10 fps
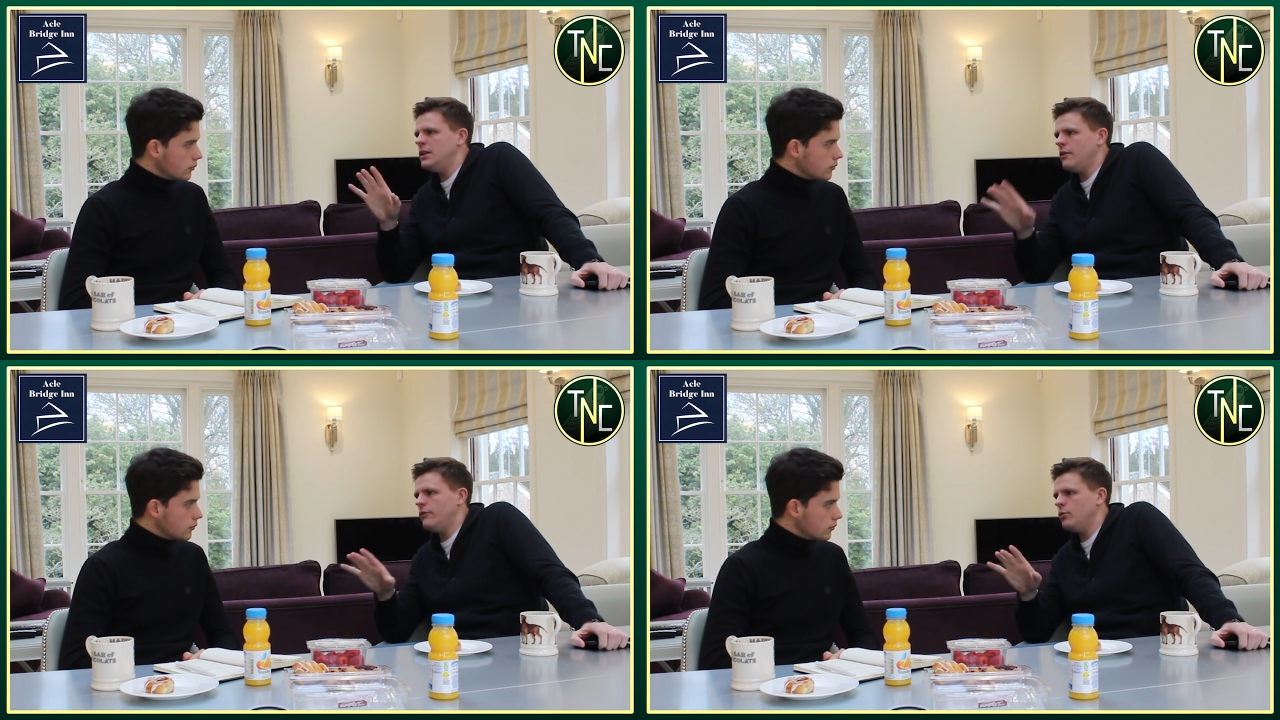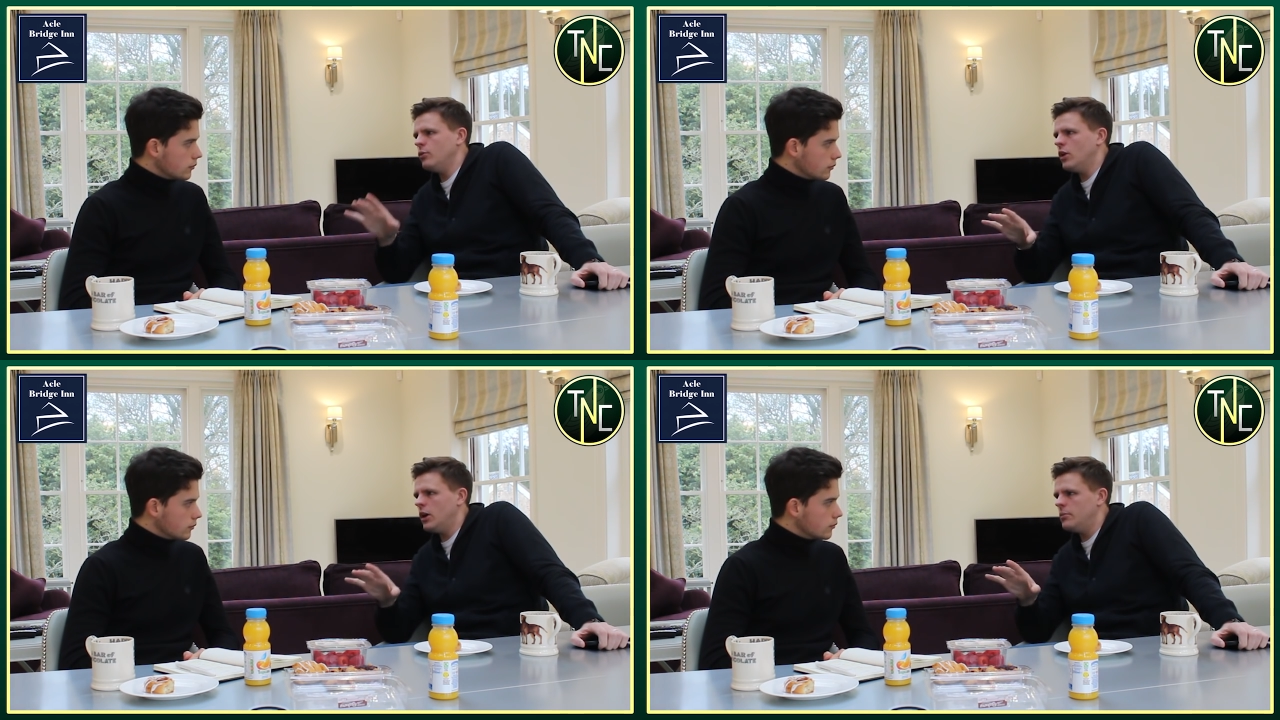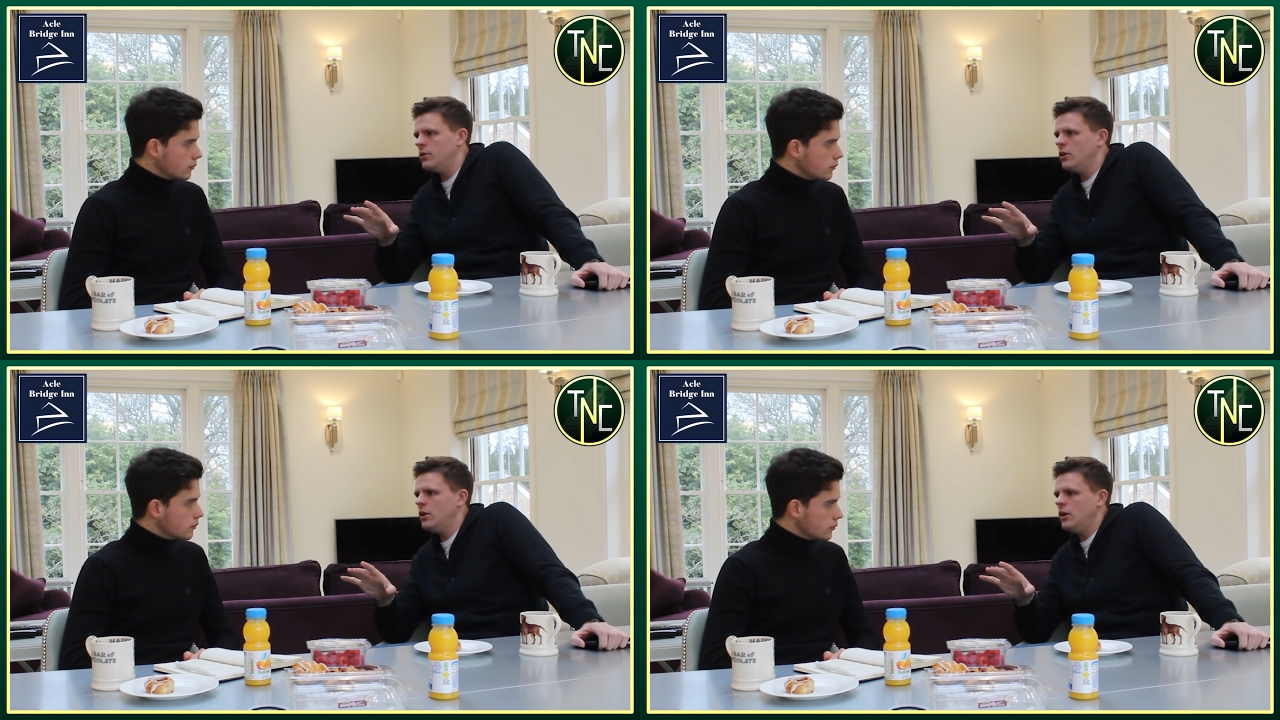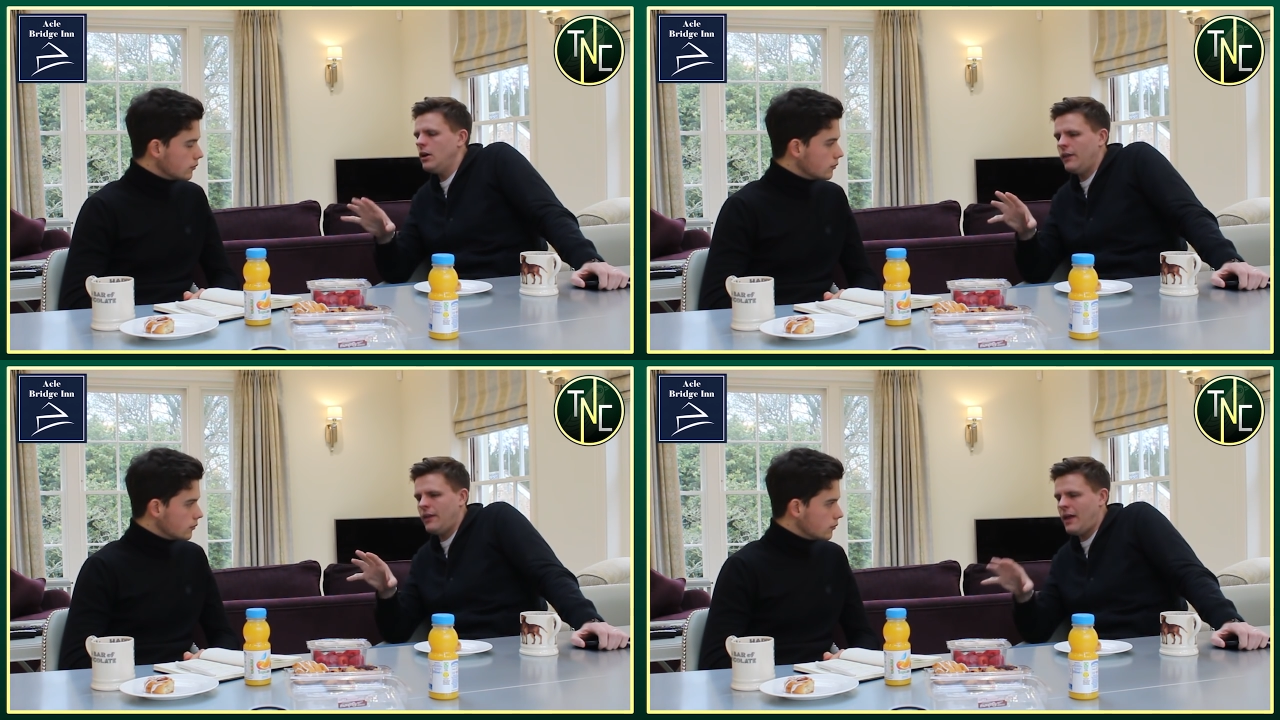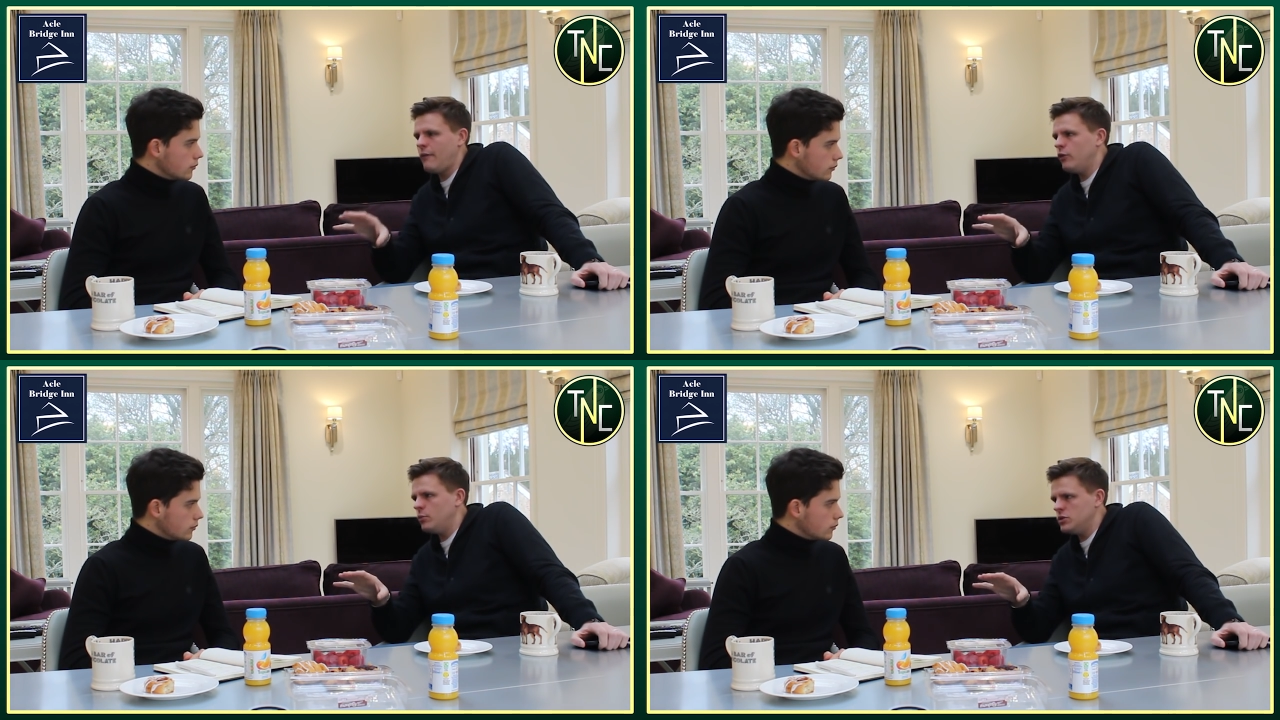Speaker 1: in that football club and then that
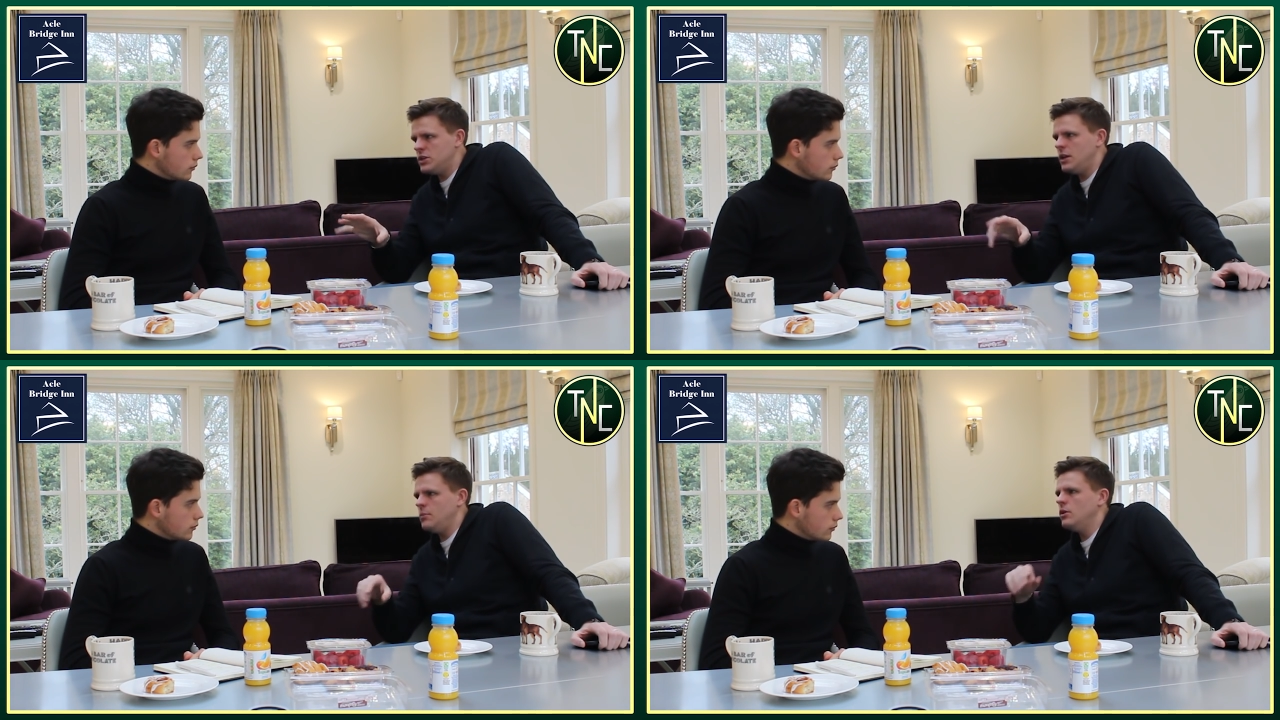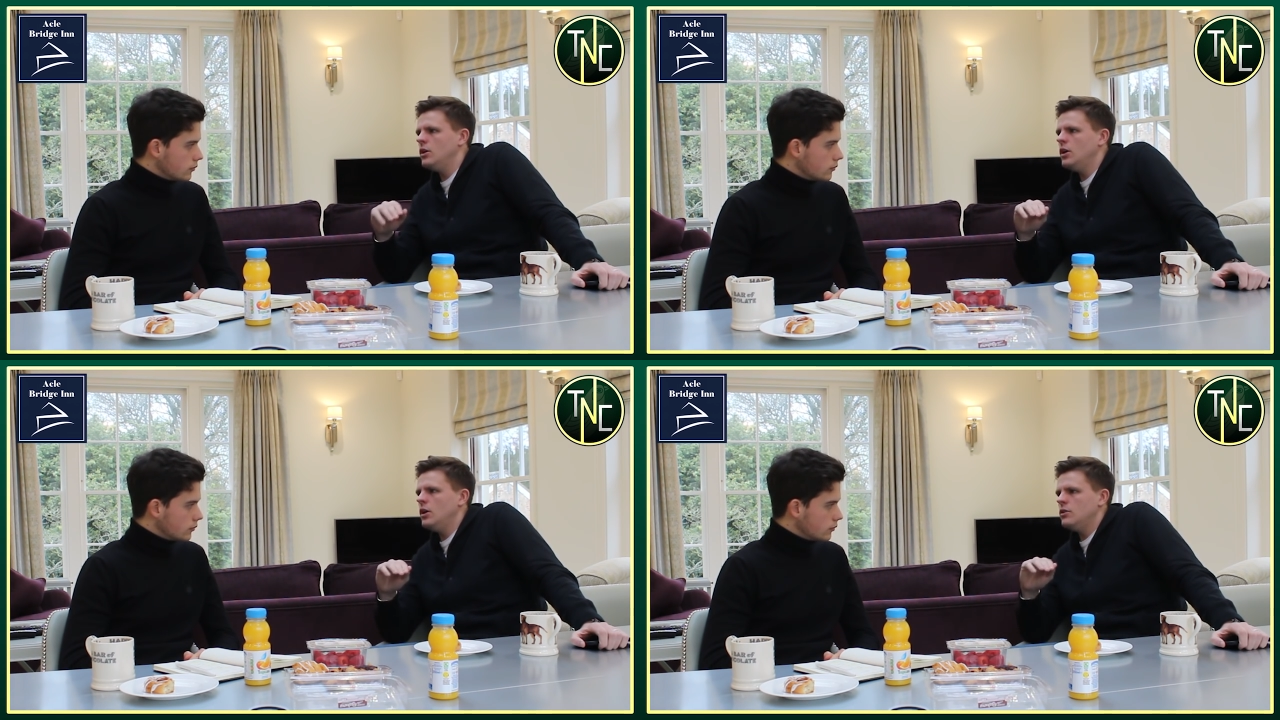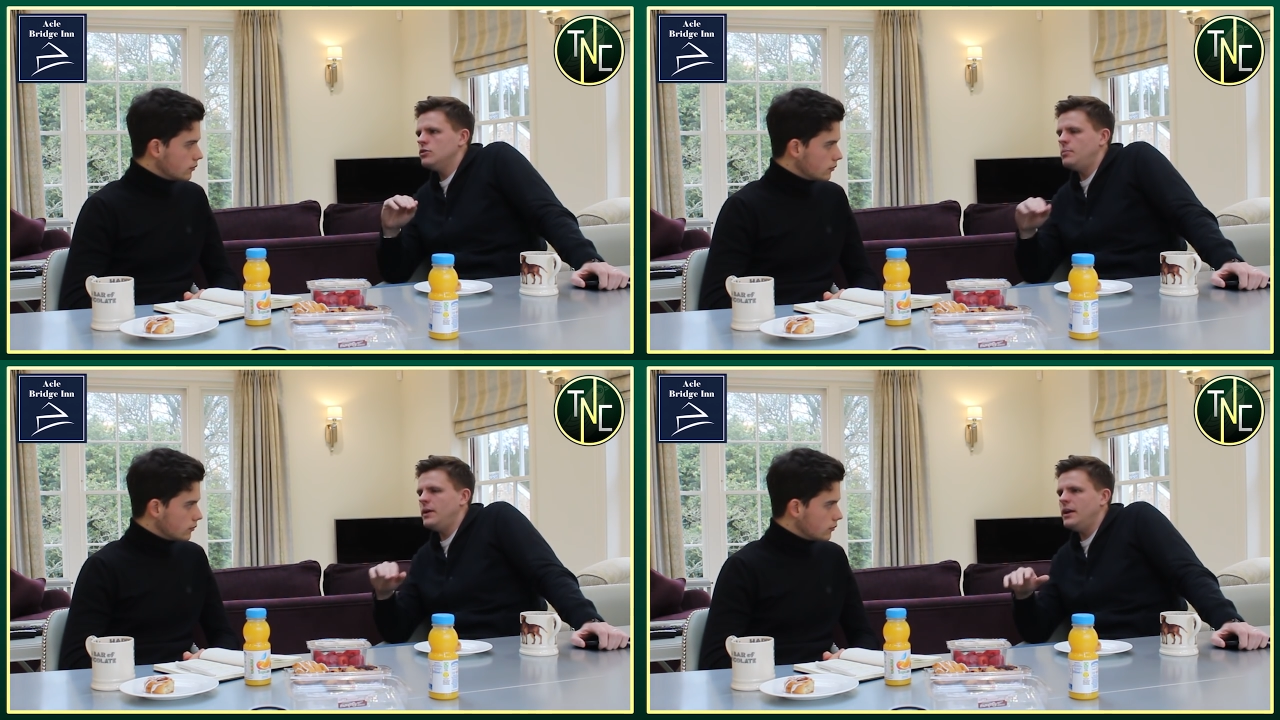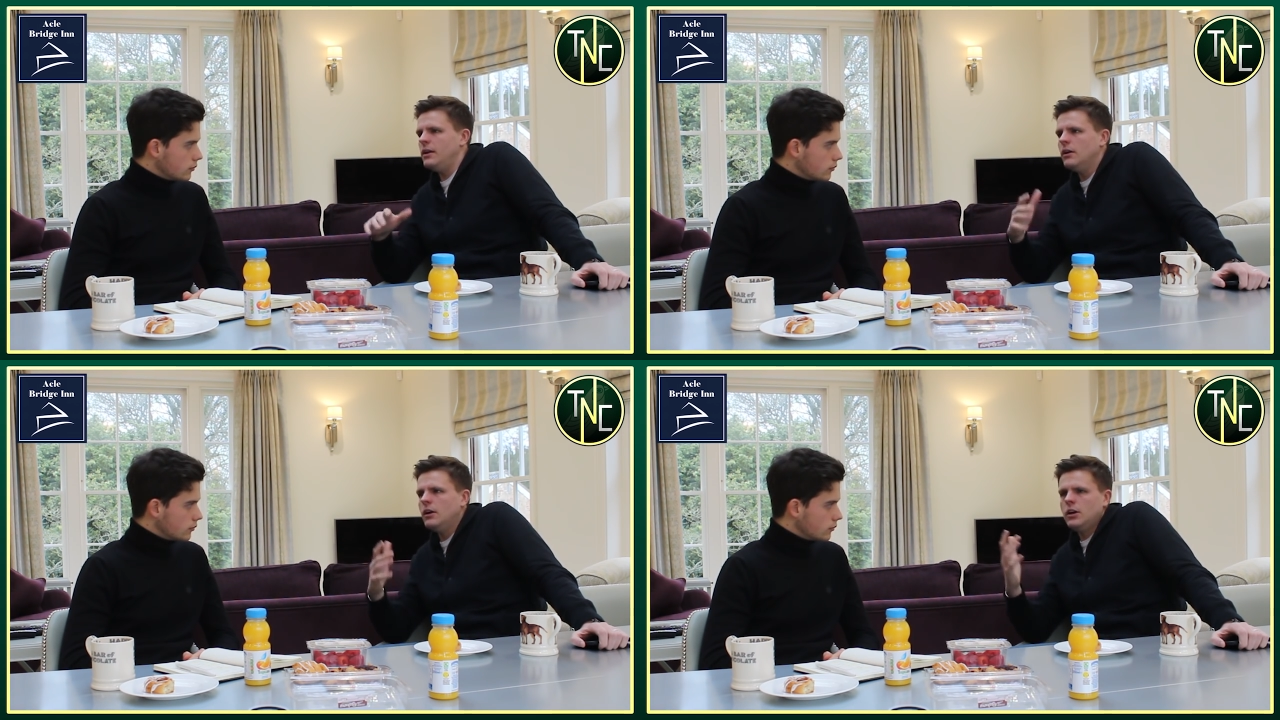football team to be,